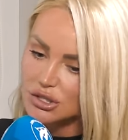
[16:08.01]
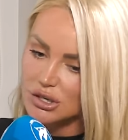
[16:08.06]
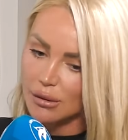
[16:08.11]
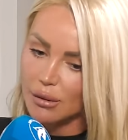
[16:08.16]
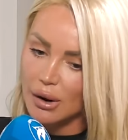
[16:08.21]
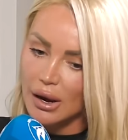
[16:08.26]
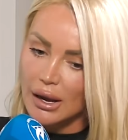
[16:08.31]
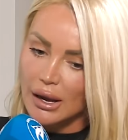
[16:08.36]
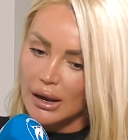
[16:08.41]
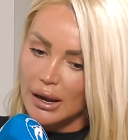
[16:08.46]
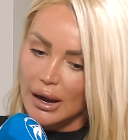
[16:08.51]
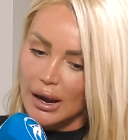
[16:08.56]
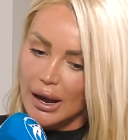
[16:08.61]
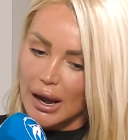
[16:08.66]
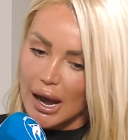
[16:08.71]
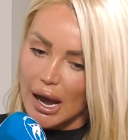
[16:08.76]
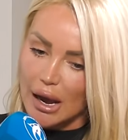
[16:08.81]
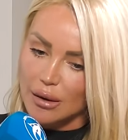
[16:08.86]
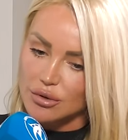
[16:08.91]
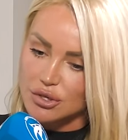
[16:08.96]
So
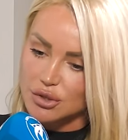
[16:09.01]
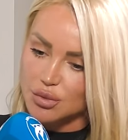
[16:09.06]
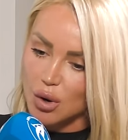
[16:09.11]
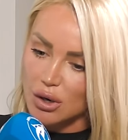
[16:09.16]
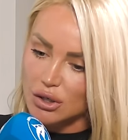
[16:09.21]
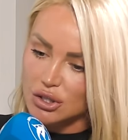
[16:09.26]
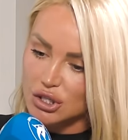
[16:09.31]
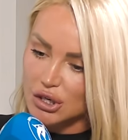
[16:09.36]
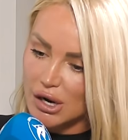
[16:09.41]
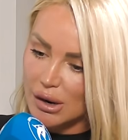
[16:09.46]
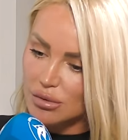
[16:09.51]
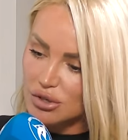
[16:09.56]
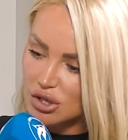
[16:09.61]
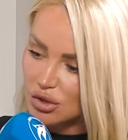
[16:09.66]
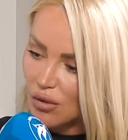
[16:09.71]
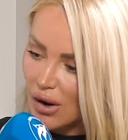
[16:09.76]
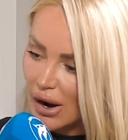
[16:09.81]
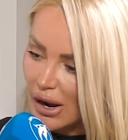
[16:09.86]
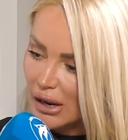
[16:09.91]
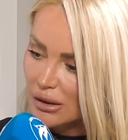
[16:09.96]
I was watching, I was
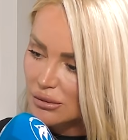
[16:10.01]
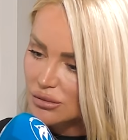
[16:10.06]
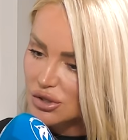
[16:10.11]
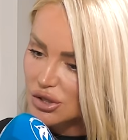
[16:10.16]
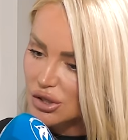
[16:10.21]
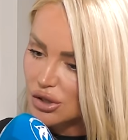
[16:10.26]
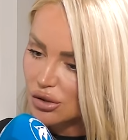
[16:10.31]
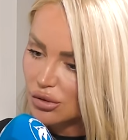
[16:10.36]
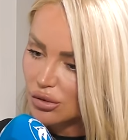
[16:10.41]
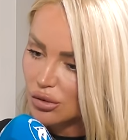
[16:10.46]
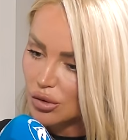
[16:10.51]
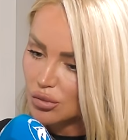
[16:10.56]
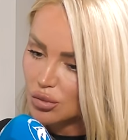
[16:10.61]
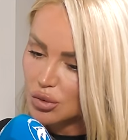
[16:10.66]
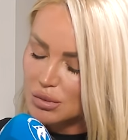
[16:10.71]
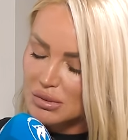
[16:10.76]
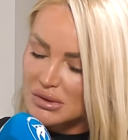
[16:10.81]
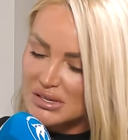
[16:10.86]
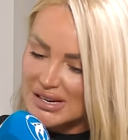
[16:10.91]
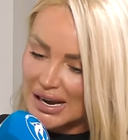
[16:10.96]
around
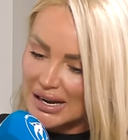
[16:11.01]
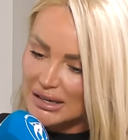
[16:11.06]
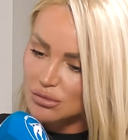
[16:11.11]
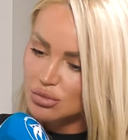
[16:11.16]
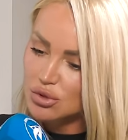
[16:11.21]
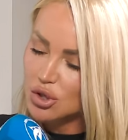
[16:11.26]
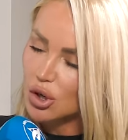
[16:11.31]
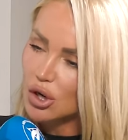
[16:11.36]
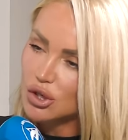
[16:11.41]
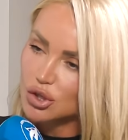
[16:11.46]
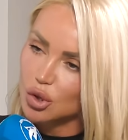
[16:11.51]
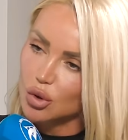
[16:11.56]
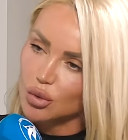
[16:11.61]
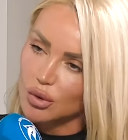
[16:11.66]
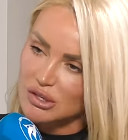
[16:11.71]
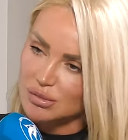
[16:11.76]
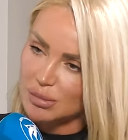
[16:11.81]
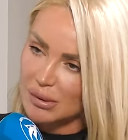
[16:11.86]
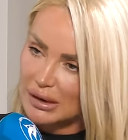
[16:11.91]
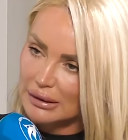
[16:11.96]
my dad would, had
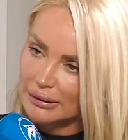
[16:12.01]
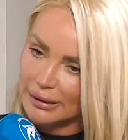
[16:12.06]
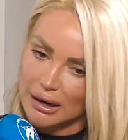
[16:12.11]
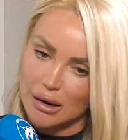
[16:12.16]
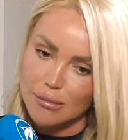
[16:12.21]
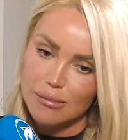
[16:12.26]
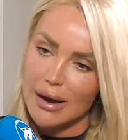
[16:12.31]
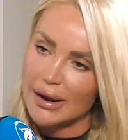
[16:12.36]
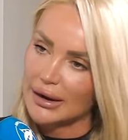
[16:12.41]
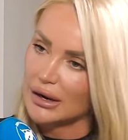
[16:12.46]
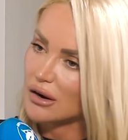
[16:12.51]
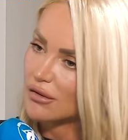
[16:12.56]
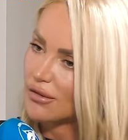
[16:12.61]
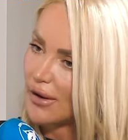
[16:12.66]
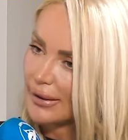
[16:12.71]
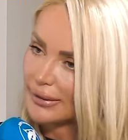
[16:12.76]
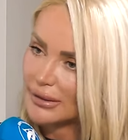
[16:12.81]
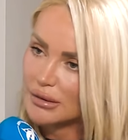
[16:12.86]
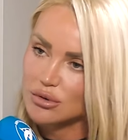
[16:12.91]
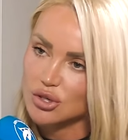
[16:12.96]
always been like a man in a
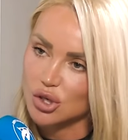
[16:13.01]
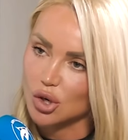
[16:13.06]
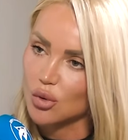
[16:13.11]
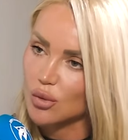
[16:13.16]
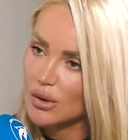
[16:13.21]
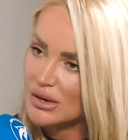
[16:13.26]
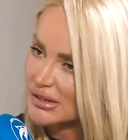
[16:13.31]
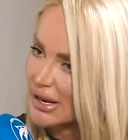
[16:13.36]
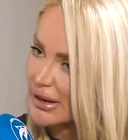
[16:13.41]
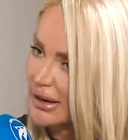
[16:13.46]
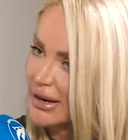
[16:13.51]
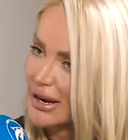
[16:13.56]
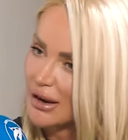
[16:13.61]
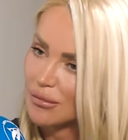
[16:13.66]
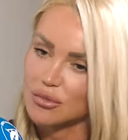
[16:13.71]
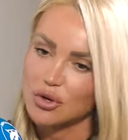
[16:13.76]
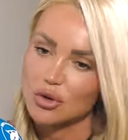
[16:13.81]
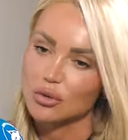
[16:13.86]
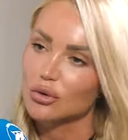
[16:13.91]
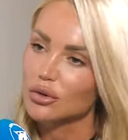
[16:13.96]
van. He was always like, he
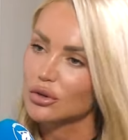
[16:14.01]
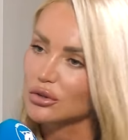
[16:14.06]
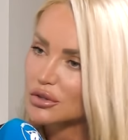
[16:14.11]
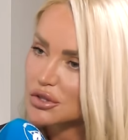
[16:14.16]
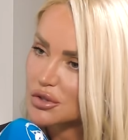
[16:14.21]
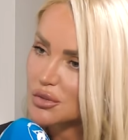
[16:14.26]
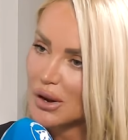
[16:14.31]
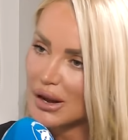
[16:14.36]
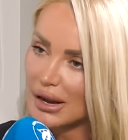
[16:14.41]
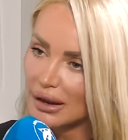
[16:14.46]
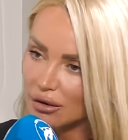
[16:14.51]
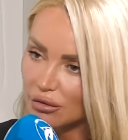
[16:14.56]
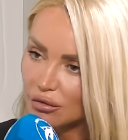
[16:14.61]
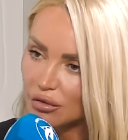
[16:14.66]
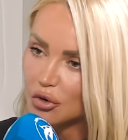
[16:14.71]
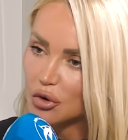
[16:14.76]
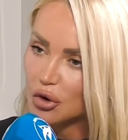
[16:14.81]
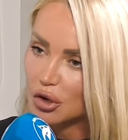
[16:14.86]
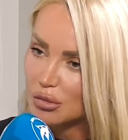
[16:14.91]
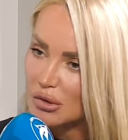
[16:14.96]
had my uncles working
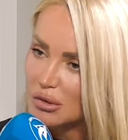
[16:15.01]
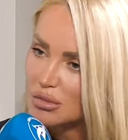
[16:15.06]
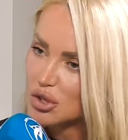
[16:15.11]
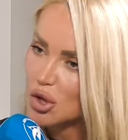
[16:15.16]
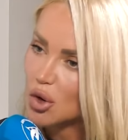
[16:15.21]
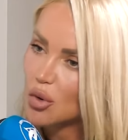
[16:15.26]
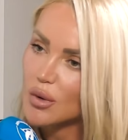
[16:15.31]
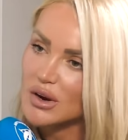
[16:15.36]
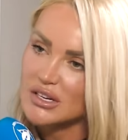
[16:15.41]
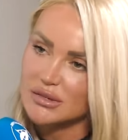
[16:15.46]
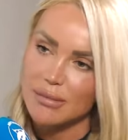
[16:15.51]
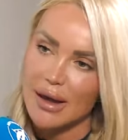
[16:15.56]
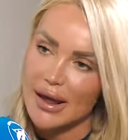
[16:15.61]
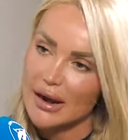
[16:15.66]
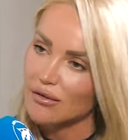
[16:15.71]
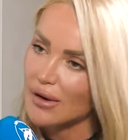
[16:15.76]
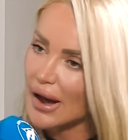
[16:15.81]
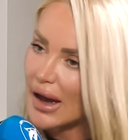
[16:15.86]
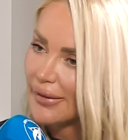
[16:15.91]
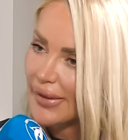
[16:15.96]
for him. There was always men
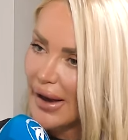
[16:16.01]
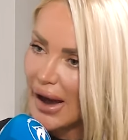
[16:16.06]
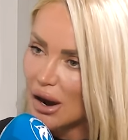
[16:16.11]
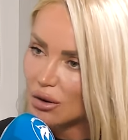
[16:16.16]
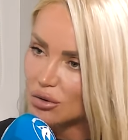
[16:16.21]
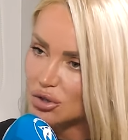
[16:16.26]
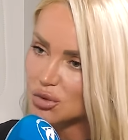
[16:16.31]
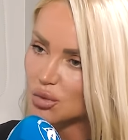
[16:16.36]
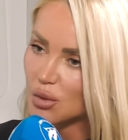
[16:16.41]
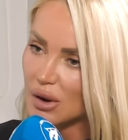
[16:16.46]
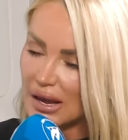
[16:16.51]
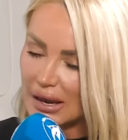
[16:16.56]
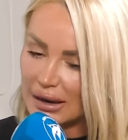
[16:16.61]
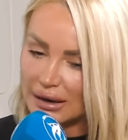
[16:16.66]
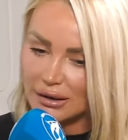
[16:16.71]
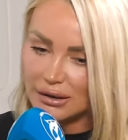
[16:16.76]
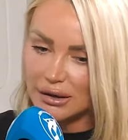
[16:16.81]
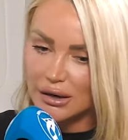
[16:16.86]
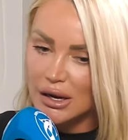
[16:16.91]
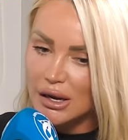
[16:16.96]
around the house
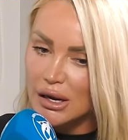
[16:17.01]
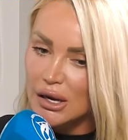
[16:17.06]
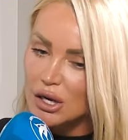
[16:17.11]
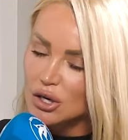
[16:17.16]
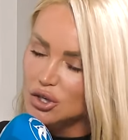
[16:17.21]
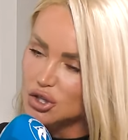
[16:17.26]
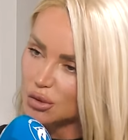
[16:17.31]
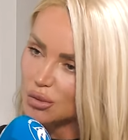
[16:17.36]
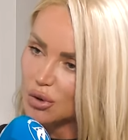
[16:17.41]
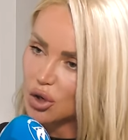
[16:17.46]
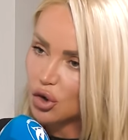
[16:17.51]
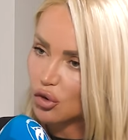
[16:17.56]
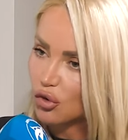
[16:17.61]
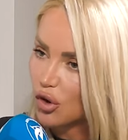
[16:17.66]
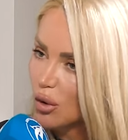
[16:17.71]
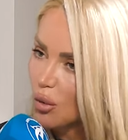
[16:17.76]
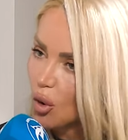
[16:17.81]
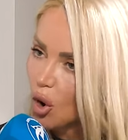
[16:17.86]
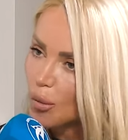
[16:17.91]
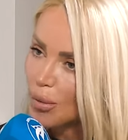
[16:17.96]
working. And so I
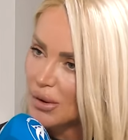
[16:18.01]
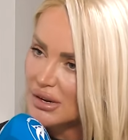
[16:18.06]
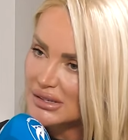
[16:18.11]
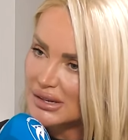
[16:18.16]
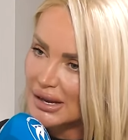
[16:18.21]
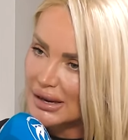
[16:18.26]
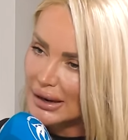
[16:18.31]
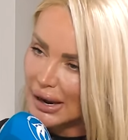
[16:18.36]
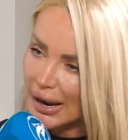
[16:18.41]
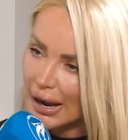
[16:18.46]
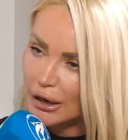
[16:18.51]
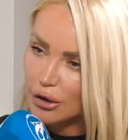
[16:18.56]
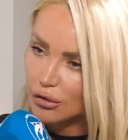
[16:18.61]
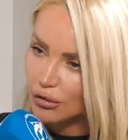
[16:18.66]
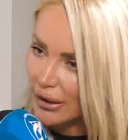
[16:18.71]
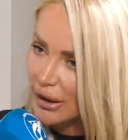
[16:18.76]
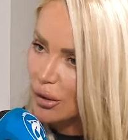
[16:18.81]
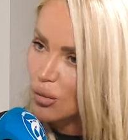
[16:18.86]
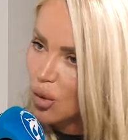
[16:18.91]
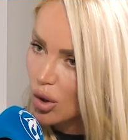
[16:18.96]
grew up as like kind of
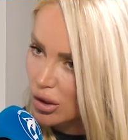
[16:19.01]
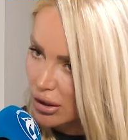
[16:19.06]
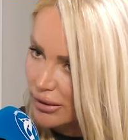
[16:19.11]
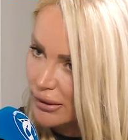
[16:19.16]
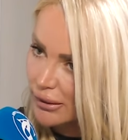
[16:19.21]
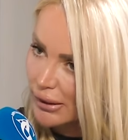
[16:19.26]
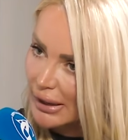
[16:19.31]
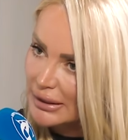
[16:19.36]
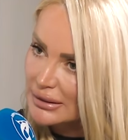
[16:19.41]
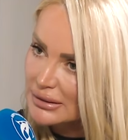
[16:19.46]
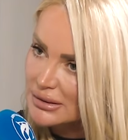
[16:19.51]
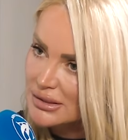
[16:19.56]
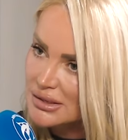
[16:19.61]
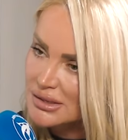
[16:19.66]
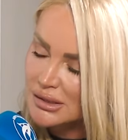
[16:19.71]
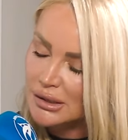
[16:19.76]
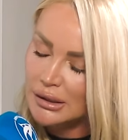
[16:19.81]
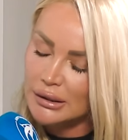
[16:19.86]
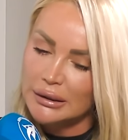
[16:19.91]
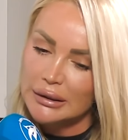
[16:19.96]
like one of the
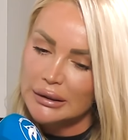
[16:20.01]
lads.